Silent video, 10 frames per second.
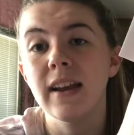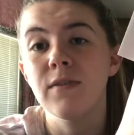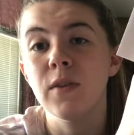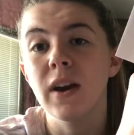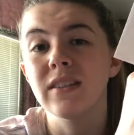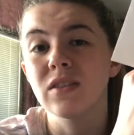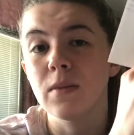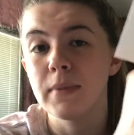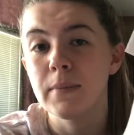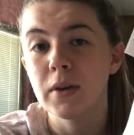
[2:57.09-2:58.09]
If you guys are
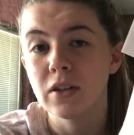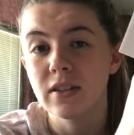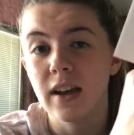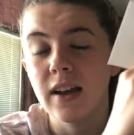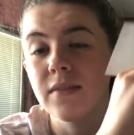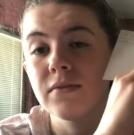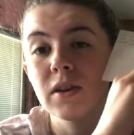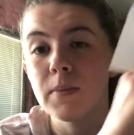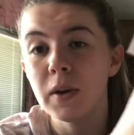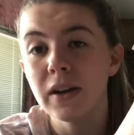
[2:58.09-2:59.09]
members of
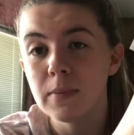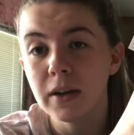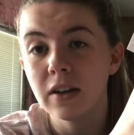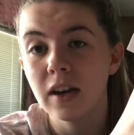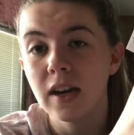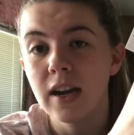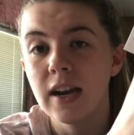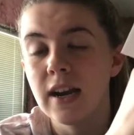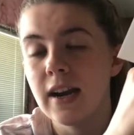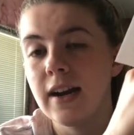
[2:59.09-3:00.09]
Community Builder,
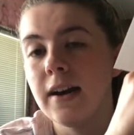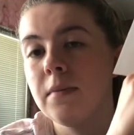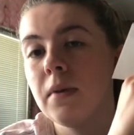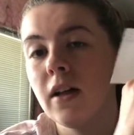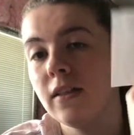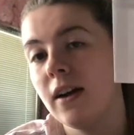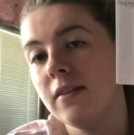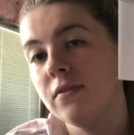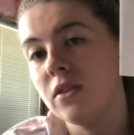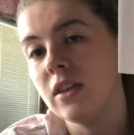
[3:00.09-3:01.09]
a lot
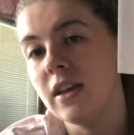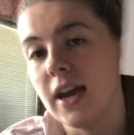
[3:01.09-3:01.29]
of the